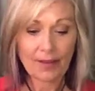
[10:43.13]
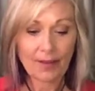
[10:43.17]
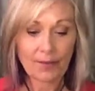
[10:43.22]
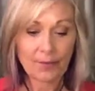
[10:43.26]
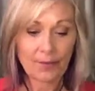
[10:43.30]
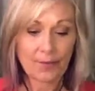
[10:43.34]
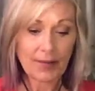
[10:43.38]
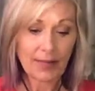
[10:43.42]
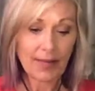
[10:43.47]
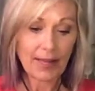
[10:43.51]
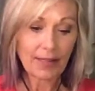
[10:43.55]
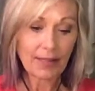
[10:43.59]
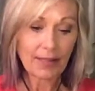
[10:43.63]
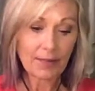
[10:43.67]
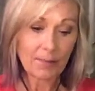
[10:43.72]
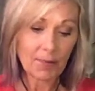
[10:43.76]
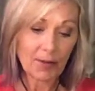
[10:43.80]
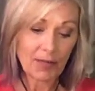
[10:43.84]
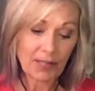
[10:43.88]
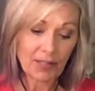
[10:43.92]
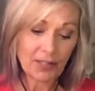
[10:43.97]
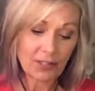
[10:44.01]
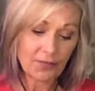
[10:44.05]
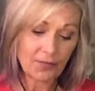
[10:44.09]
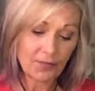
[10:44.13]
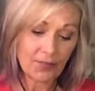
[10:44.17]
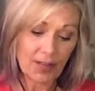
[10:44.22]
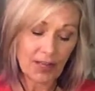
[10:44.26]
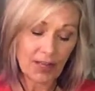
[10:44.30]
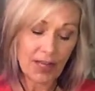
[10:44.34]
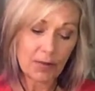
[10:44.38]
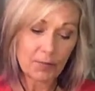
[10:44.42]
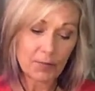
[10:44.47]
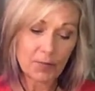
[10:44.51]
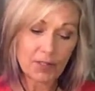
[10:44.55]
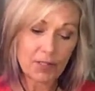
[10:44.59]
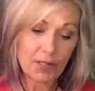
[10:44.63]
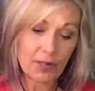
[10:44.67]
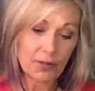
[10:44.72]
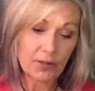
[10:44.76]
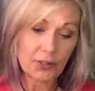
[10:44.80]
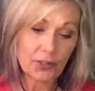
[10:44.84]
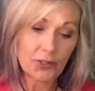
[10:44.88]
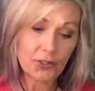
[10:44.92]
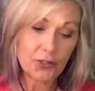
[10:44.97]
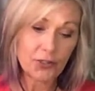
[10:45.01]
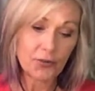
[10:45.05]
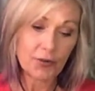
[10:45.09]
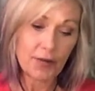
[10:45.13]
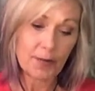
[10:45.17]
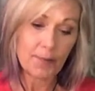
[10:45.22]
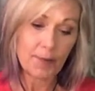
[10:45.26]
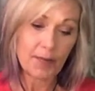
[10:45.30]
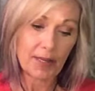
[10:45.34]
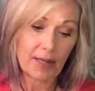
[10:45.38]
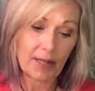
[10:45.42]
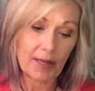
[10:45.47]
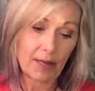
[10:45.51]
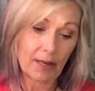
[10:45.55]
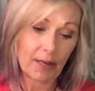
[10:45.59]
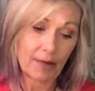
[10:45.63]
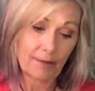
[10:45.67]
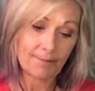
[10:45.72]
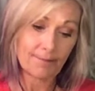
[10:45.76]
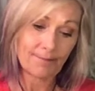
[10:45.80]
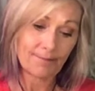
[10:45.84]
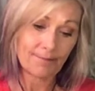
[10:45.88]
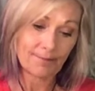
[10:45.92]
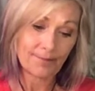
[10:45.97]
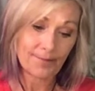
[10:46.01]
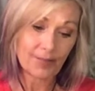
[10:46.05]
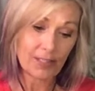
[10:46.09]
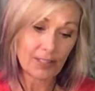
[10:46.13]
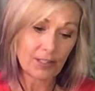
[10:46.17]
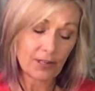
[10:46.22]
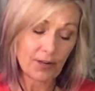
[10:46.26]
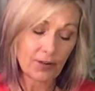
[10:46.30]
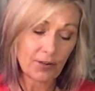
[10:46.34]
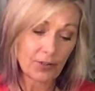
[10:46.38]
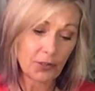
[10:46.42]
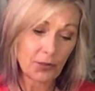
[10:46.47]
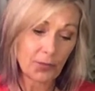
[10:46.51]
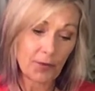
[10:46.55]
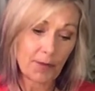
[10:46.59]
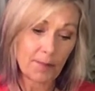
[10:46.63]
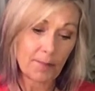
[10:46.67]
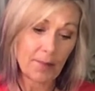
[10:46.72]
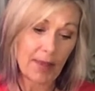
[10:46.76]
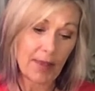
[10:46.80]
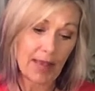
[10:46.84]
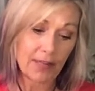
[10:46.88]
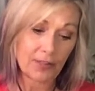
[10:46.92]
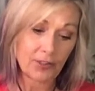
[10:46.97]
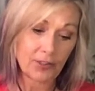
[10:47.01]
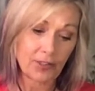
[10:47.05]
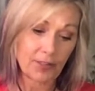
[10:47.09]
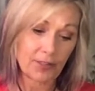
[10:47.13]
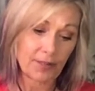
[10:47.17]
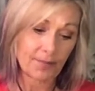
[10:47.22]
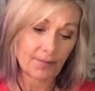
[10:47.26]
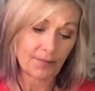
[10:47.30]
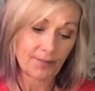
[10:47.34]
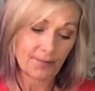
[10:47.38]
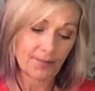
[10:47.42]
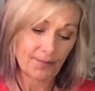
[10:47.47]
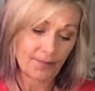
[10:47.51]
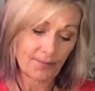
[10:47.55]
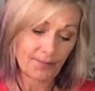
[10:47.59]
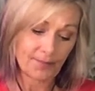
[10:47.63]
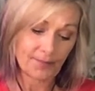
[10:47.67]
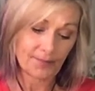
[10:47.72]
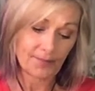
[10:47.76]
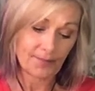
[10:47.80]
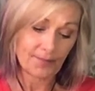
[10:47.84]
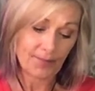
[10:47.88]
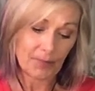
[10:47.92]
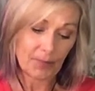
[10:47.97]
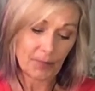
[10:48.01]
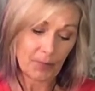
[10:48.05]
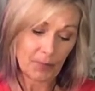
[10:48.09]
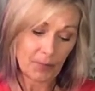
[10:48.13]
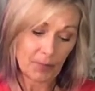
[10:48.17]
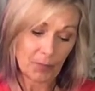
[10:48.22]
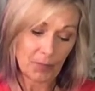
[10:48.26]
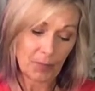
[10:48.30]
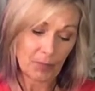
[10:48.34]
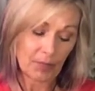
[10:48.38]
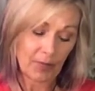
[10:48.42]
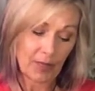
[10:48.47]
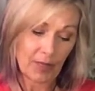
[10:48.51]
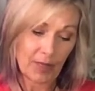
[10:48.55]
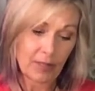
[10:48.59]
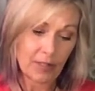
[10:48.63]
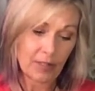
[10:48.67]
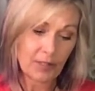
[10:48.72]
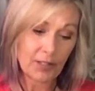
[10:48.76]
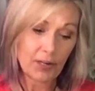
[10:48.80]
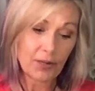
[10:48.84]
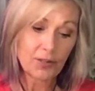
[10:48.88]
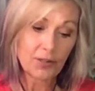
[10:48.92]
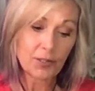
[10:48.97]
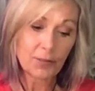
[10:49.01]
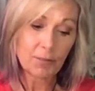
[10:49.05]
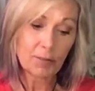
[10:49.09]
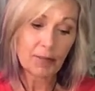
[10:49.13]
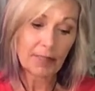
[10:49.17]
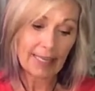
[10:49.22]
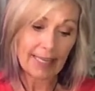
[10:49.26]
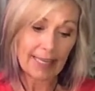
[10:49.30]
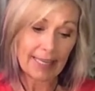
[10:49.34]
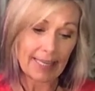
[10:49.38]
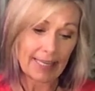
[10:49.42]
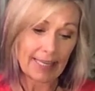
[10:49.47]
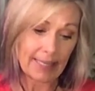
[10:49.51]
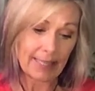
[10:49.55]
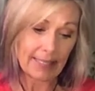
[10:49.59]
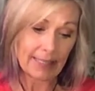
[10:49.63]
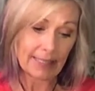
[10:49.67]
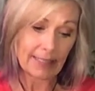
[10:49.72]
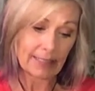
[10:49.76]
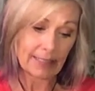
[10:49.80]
We got the Page of Cups. Start to dream again. Start to imagine. Start to play.